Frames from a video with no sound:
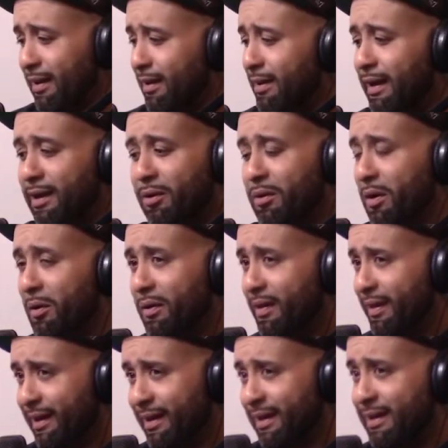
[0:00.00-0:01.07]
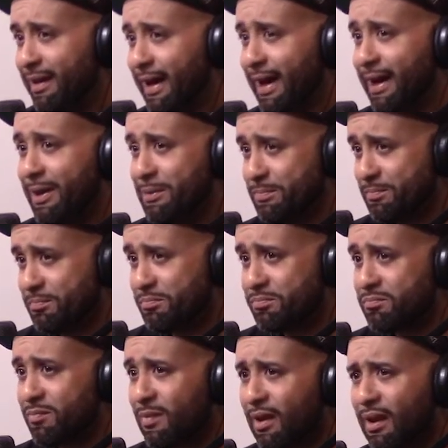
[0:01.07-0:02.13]
they don't know that they're gonna die.
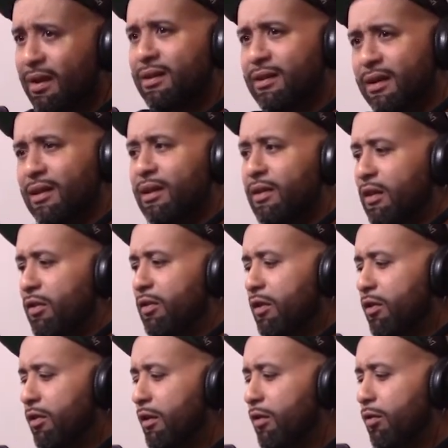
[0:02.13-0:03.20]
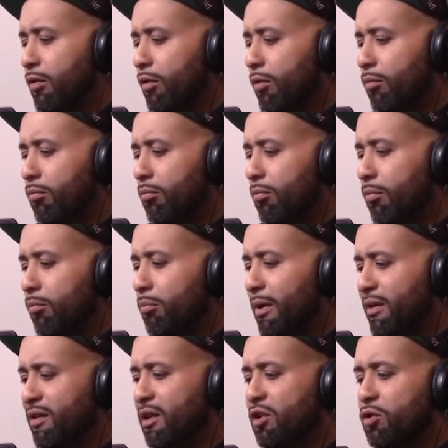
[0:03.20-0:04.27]
Mm. Yeah, there's this this
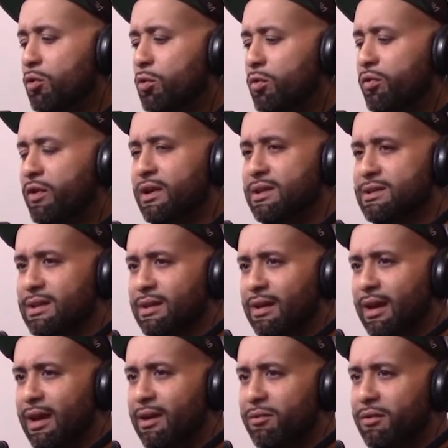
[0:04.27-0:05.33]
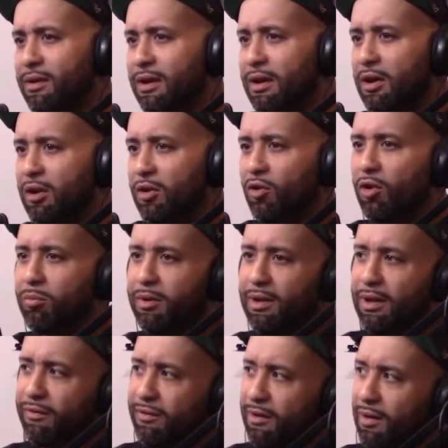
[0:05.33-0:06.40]
basically two fears that they have: not
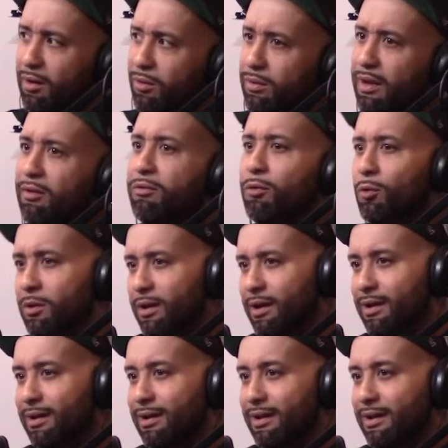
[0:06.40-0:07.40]
being left alone and falling.